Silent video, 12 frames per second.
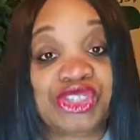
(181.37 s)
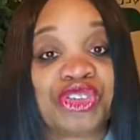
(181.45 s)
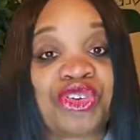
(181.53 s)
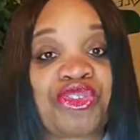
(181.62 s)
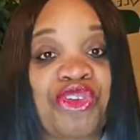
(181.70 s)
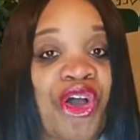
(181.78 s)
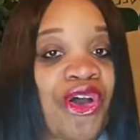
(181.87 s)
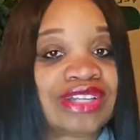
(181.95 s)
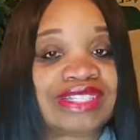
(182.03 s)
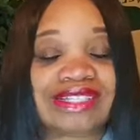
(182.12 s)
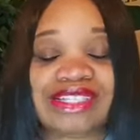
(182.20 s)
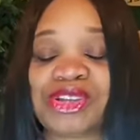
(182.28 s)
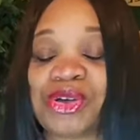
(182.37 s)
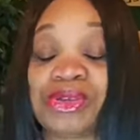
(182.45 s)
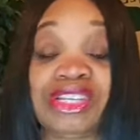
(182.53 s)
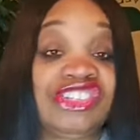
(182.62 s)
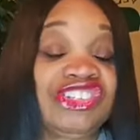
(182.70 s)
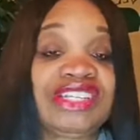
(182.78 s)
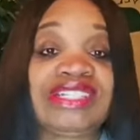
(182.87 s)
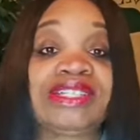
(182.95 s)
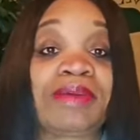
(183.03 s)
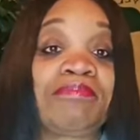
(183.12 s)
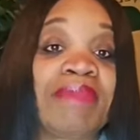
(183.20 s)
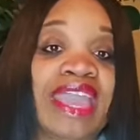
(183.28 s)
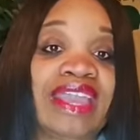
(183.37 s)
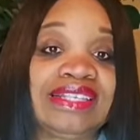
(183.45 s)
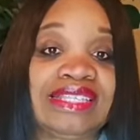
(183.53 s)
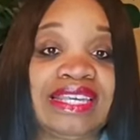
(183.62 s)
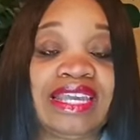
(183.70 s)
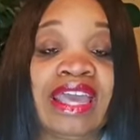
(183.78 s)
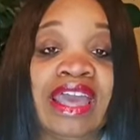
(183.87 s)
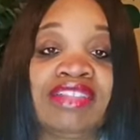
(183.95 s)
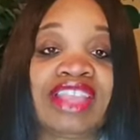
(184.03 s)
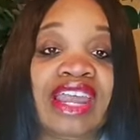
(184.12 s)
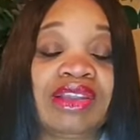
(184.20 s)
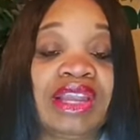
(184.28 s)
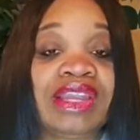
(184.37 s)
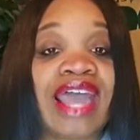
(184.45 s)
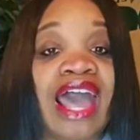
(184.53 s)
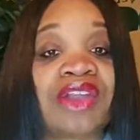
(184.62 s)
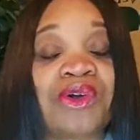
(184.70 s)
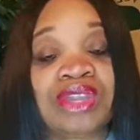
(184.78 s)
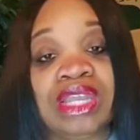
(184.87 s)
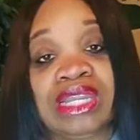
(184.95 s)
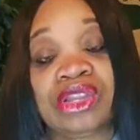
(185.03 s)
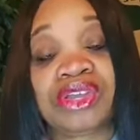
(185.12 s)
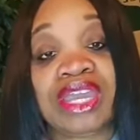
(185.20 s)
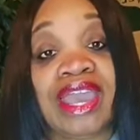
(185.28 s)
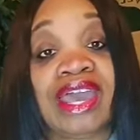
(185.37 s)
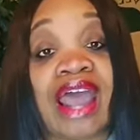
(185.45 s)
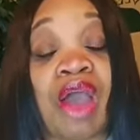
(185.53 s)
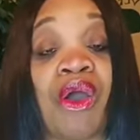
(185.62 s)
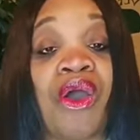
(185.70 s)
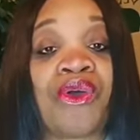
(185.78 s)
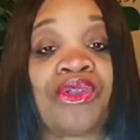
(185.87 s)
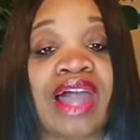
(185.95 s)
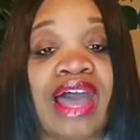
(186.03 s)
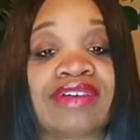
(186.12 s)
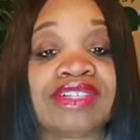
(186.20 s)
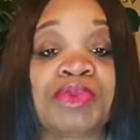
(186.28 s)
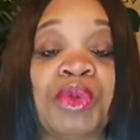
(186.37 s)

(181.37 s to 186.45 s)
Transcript: to the cross. And so it's just amazing that not only looking at our own lives,